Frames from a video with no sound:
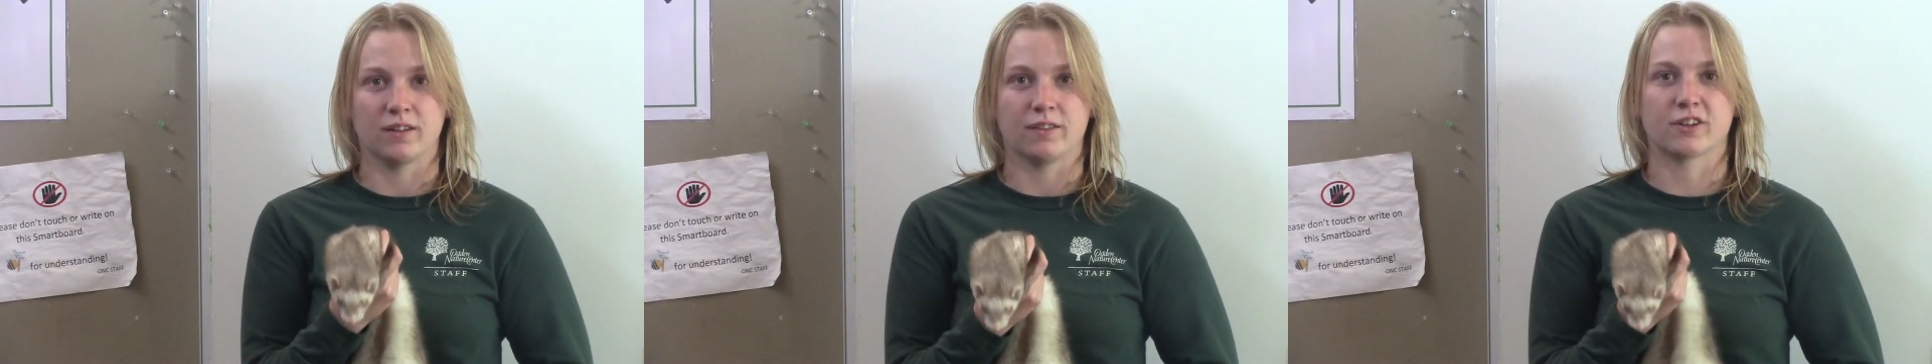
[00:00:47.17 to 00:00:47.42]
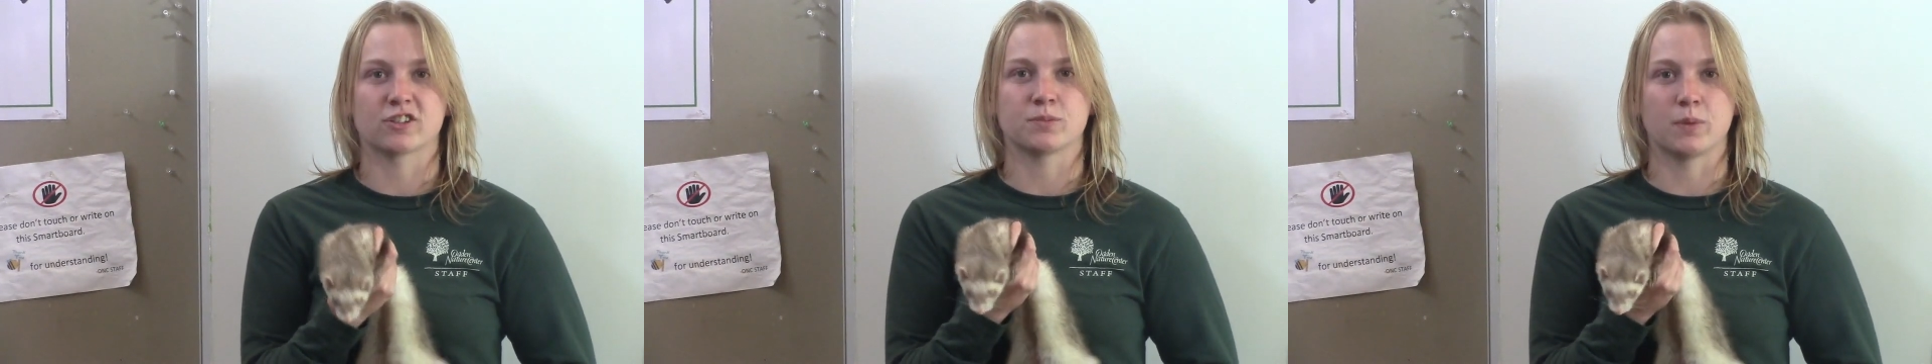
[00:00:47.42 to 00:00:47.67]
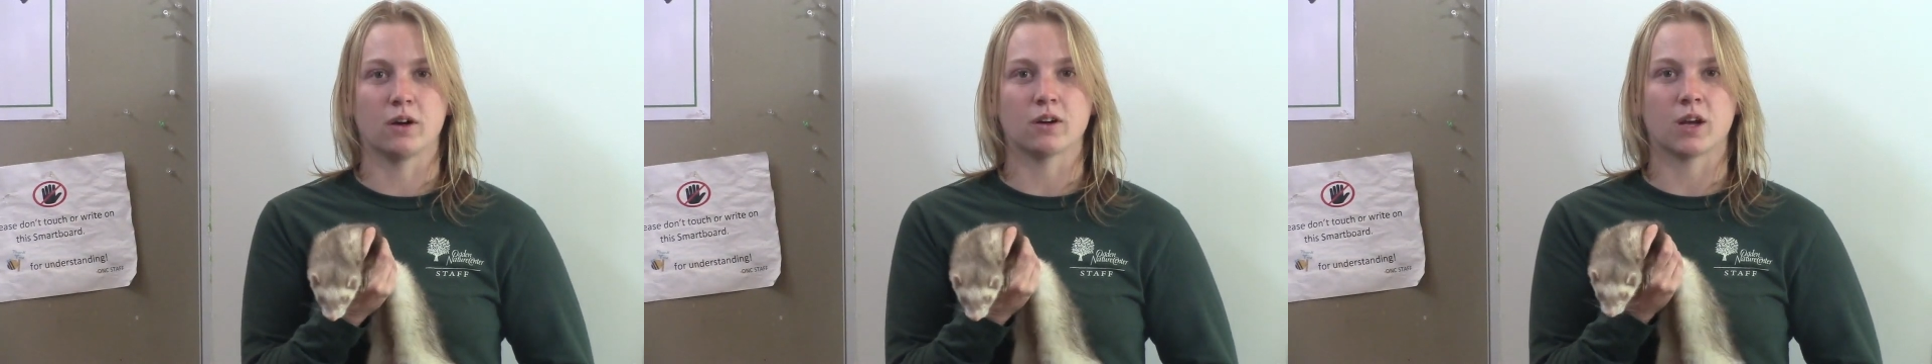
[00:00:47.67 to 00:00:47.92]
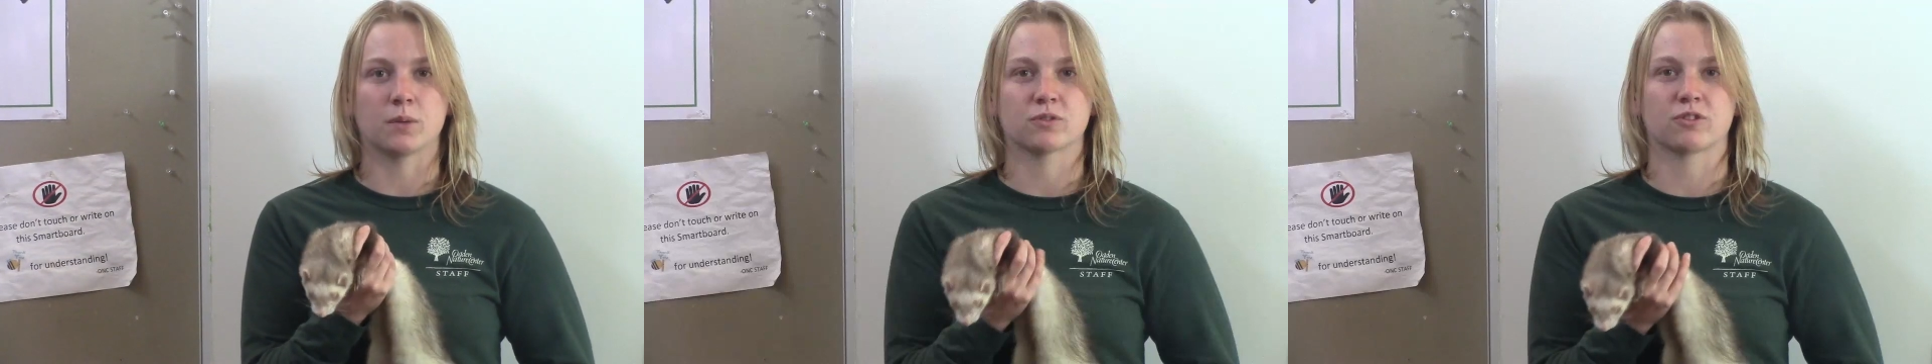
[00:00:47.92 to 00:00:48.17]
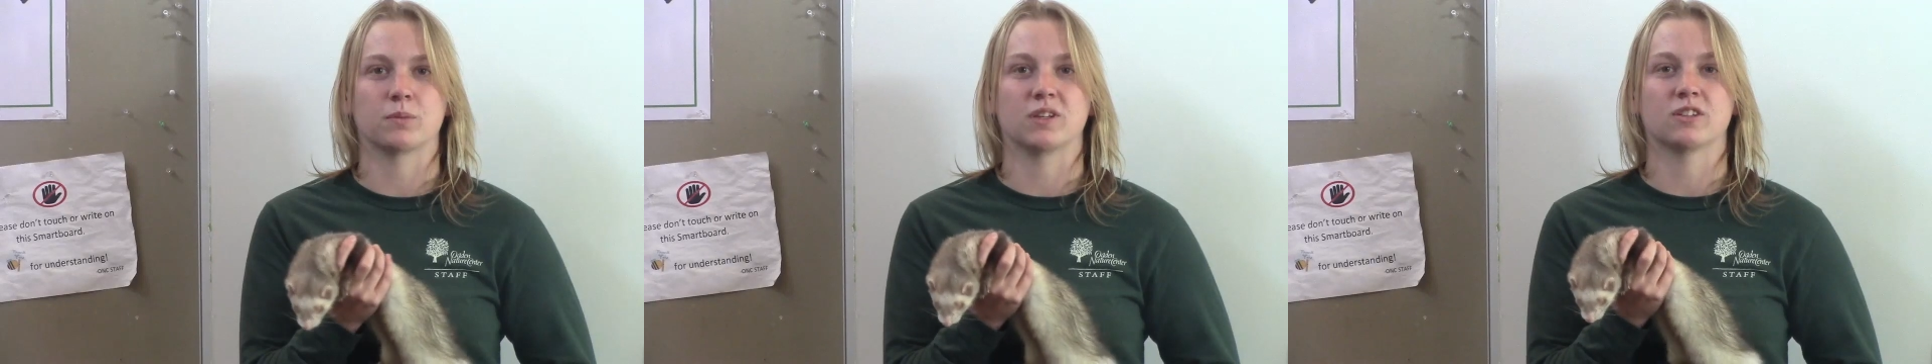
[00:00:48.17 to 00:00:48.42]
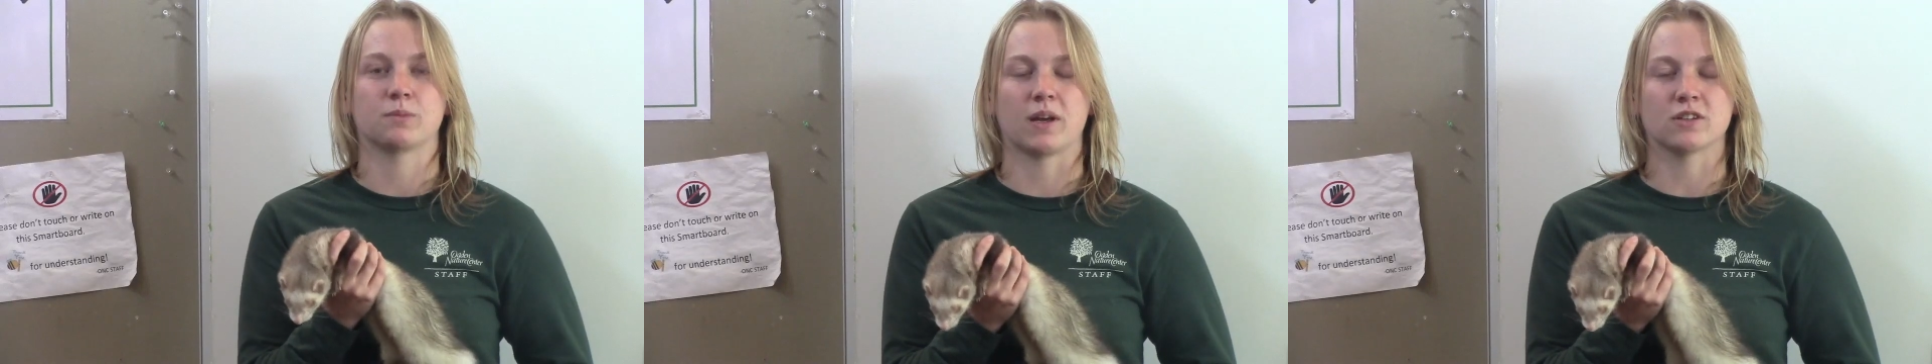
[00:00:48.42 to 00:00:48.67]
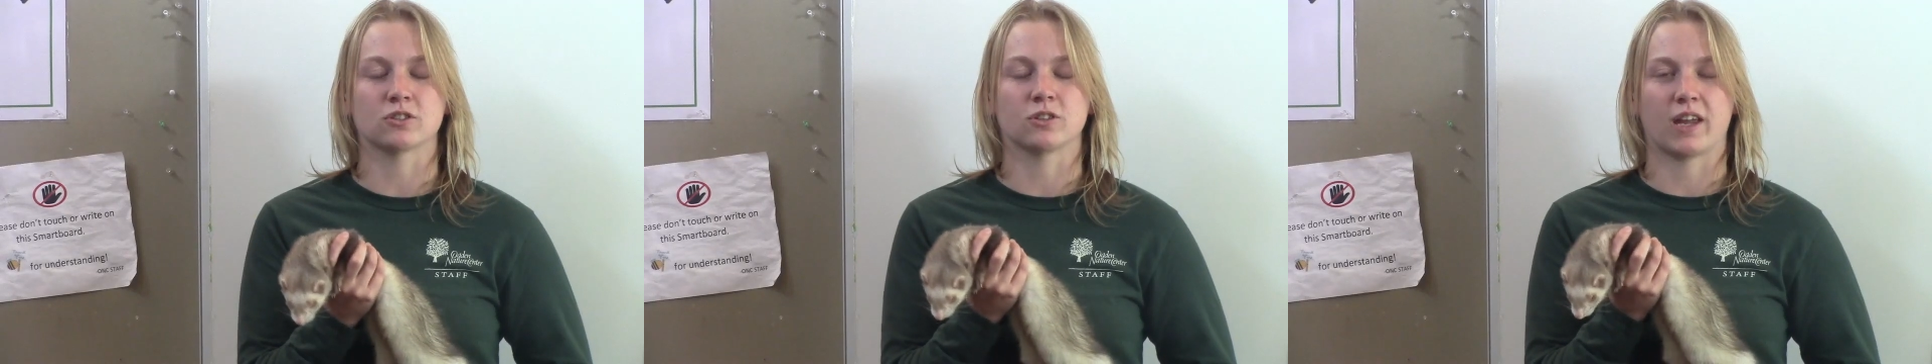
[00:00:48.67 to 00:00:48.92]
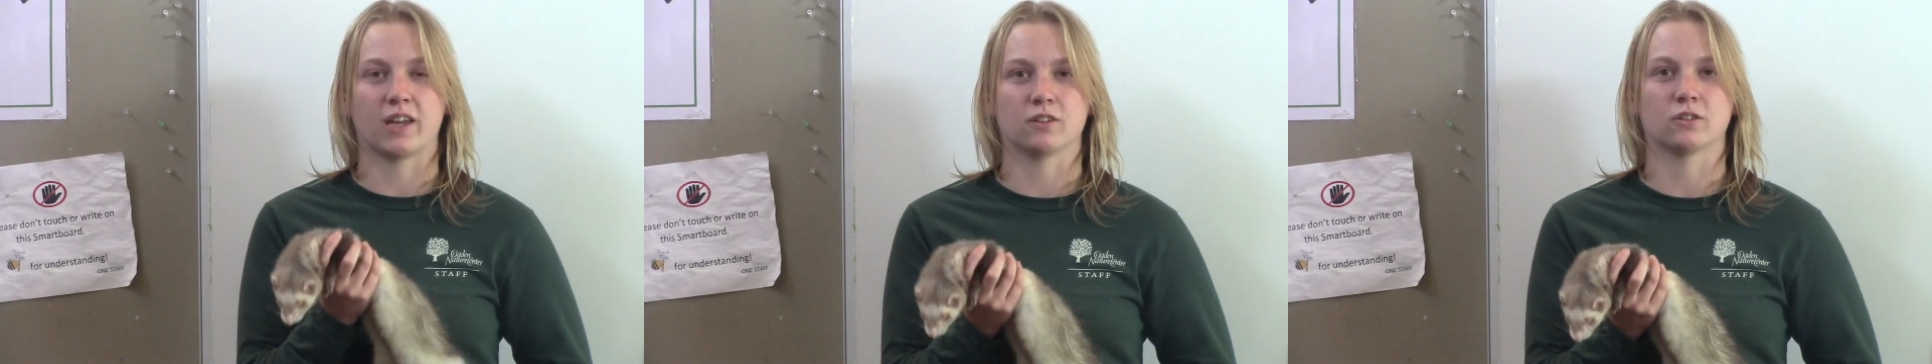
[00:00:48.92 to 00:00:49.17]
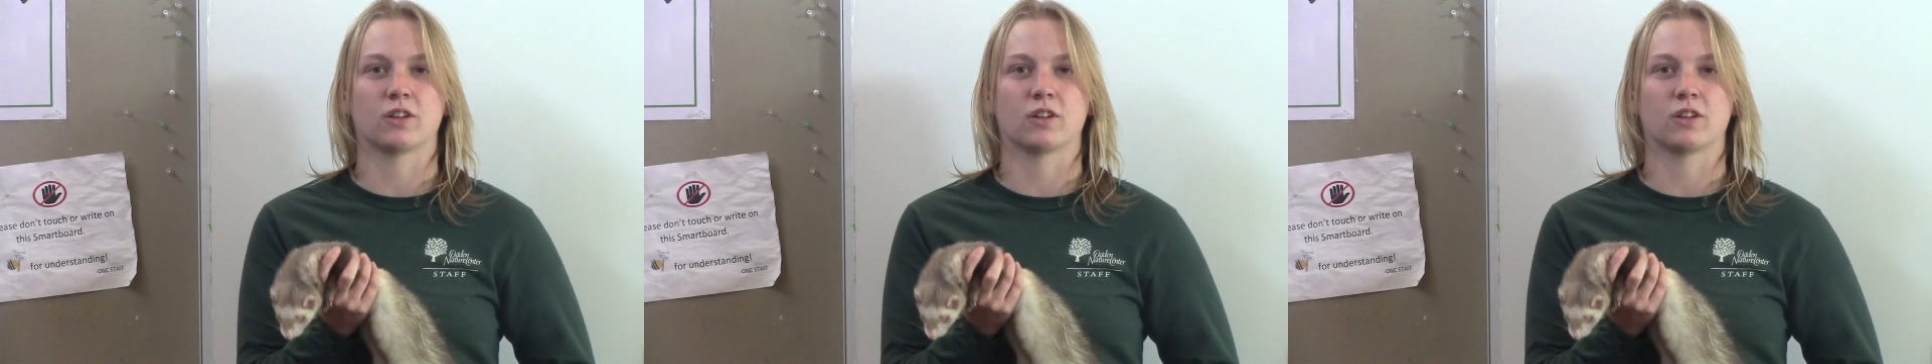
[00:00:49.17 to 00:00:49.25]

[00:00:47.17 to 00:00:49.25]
Their smell comes from these special anal